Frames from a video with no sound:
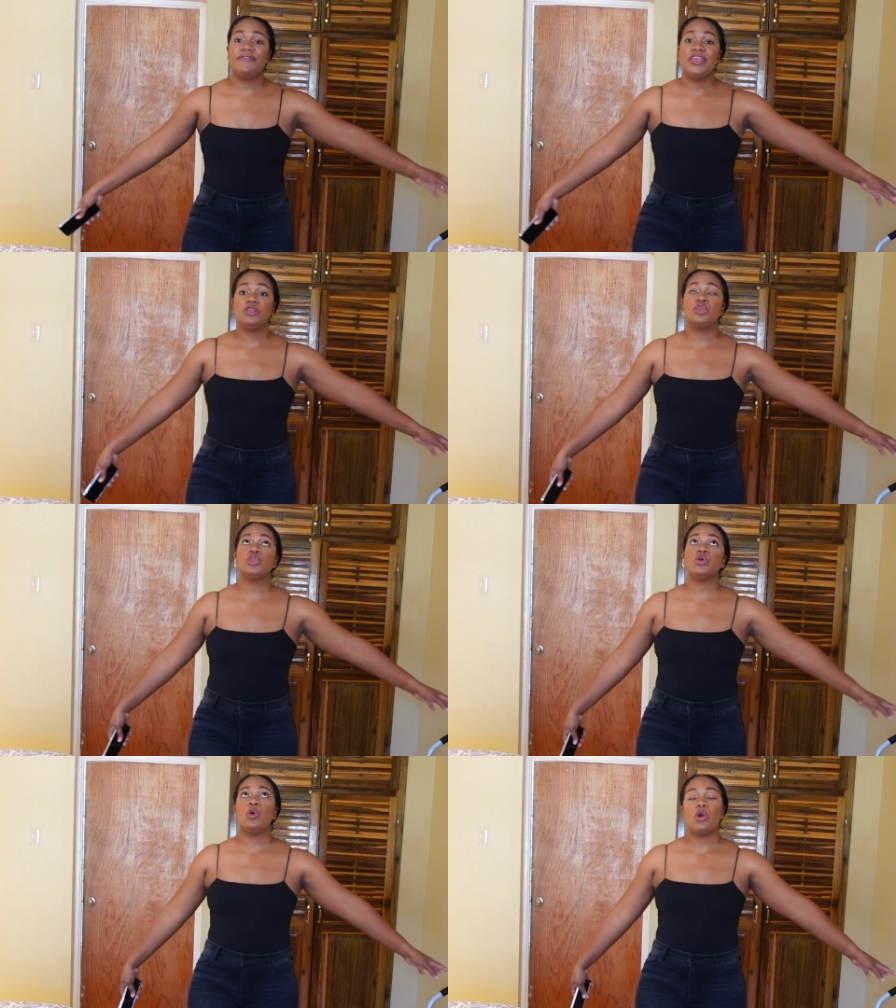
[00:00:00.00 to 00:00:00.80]
feel
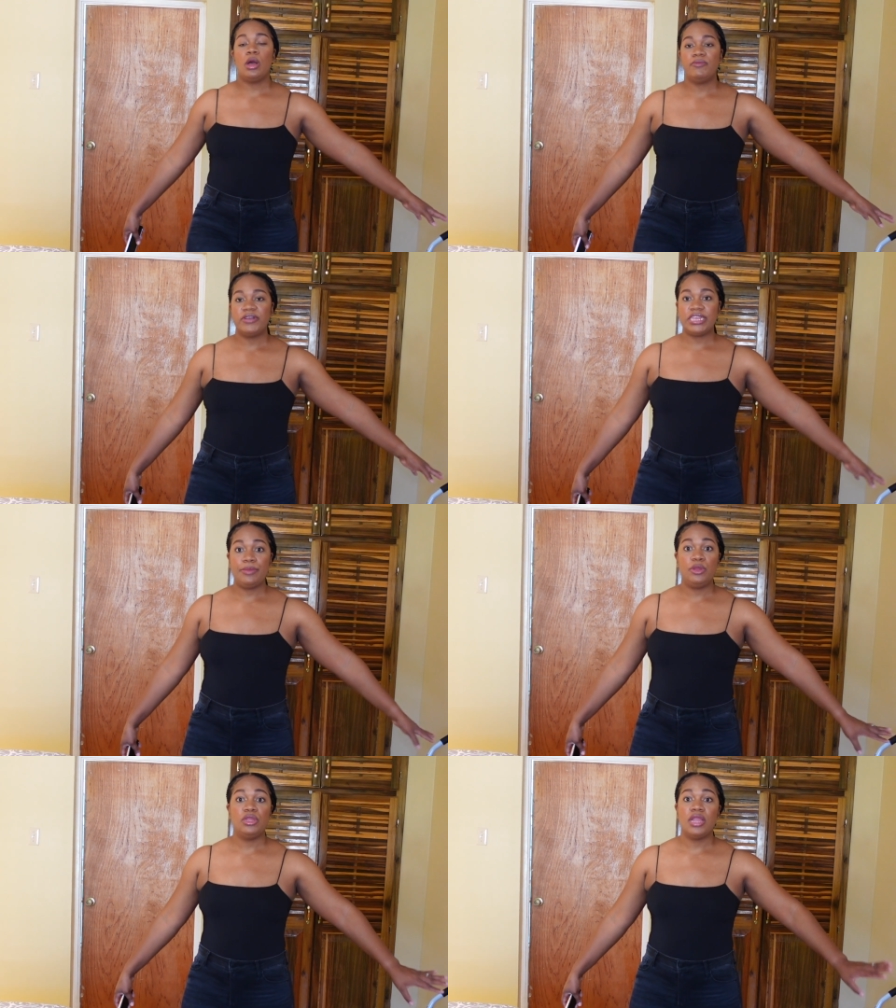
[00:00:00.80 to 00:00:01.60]
so
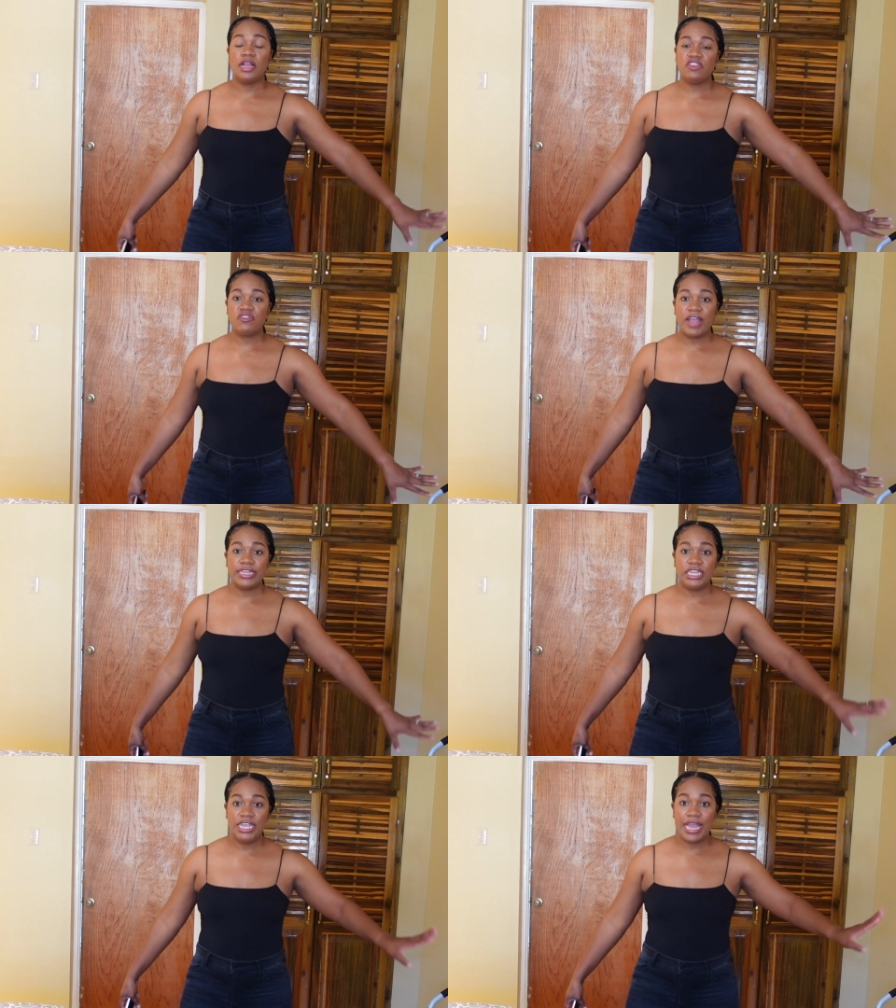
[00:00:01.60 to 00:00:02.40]
comfortable not
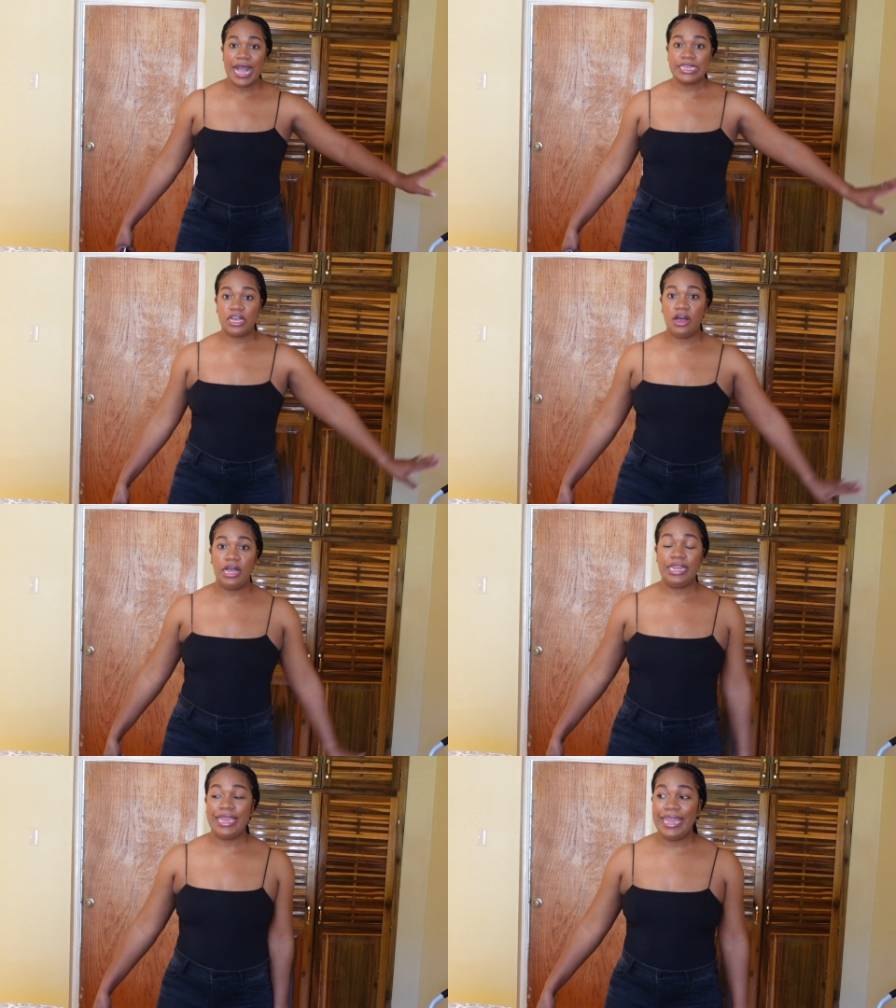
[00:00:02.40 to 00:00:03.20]
scratchy at
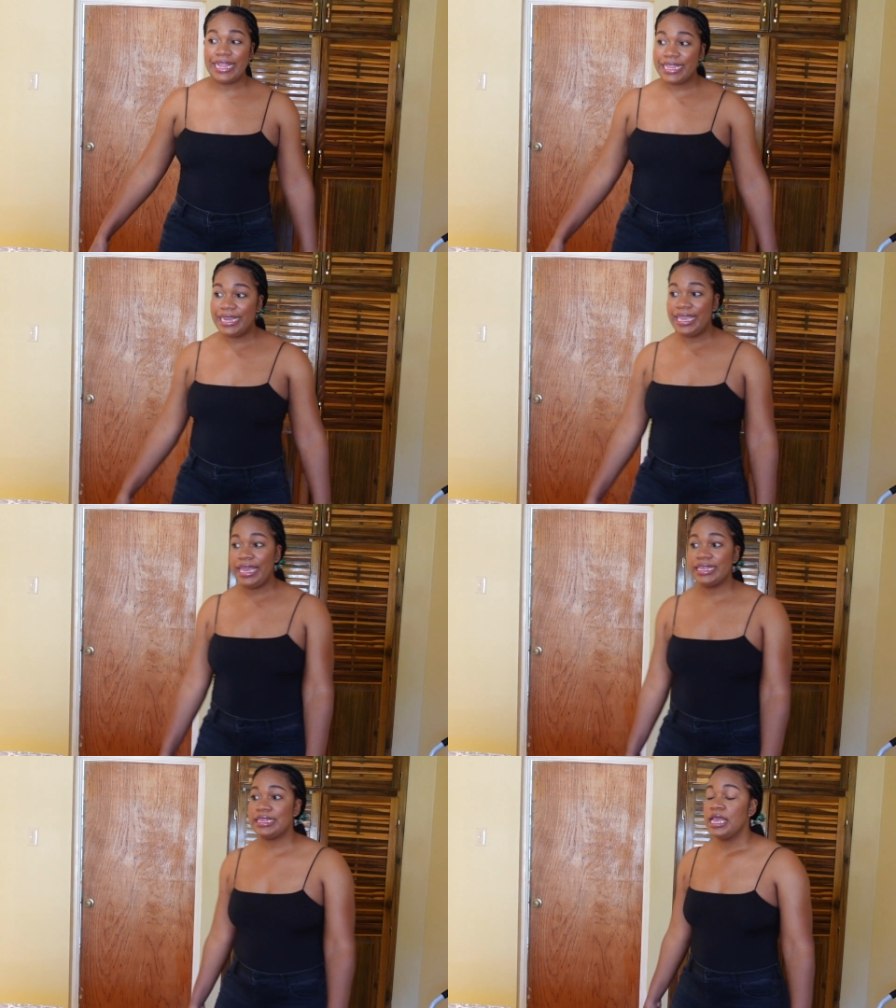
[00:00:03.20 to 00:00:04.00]
all in the
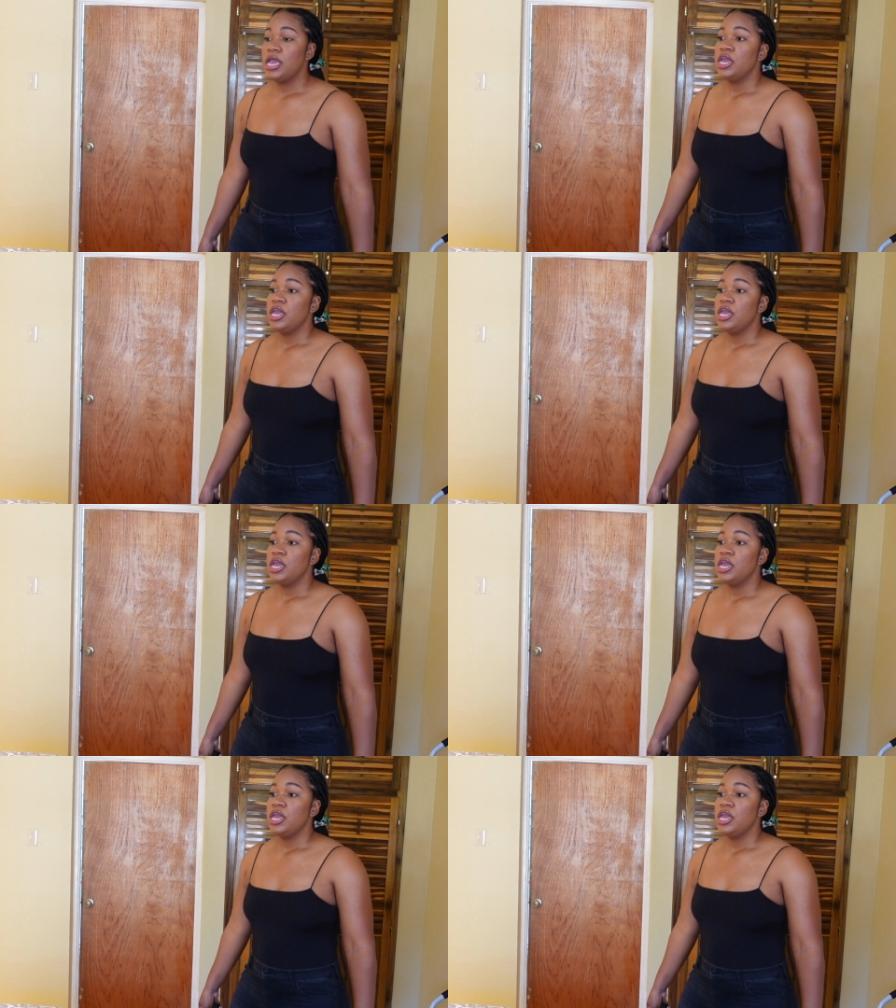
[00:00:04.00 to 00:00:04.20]
least